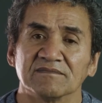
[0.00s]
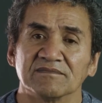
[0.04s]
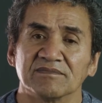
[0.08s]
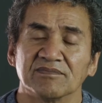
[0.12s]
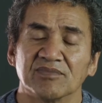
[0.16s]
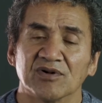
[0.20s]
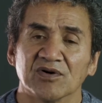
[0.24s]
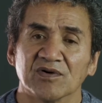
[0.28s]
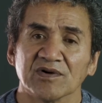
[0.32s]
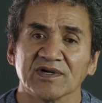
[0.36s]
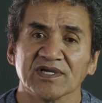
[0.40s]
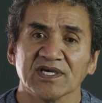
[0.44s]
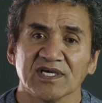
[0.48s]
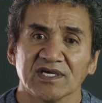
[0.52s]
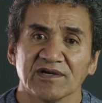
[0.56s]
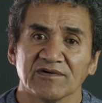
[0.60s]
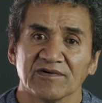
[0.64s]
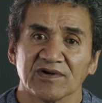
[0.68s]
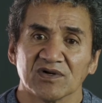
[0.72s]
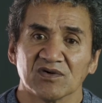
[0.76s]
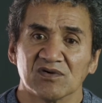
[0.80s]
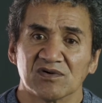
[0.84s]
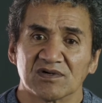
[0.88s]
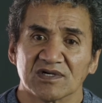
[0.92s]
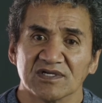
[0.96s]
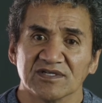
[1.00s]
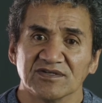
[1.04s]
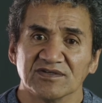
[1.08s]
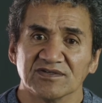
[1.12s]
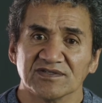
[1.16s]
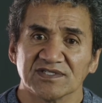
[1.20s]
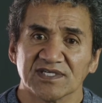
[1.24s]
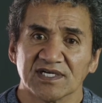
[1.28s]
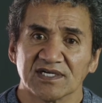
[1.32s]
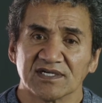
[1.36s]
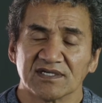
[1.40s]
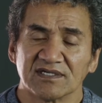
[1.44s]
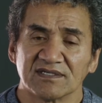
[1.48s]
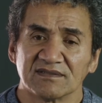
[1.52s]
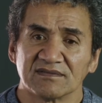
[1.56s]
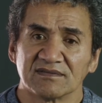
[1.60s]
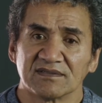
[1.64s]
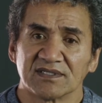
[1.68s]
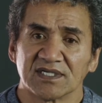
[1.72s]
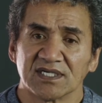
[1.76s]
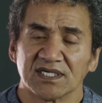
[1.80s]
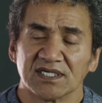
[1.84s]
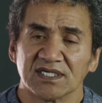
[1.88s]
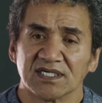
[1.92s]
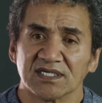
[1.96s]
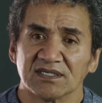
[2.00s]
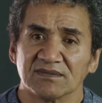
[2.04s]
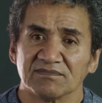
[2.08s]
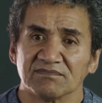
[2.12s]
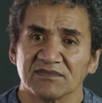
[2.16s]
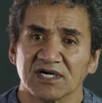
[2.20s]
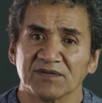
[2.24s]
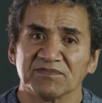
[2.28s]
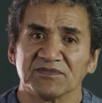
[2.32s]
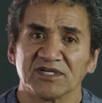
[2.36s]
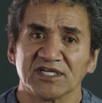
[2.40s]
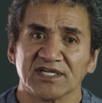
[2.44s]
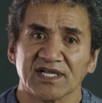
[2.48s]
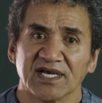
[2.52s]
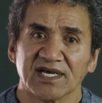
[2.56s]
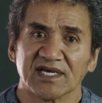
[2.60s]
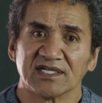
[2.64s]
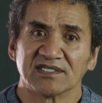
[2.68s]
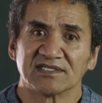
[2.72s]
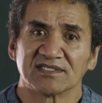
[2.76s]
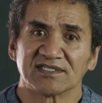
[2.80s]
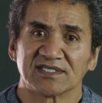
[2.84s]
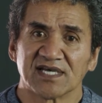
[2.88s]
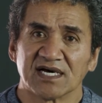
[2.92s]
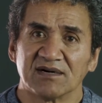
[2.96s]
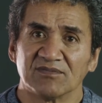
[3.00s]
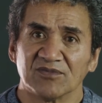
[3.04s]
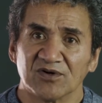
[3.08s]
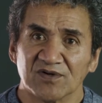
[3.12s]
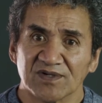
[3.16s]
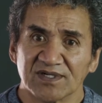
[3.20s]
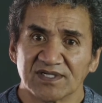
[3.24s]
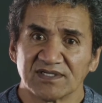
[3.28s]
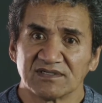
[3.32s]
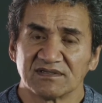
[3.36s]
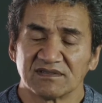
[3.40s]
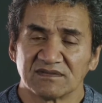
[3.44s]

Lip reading: born here in Auckland, New Zealand. Mum and Dad Samoan,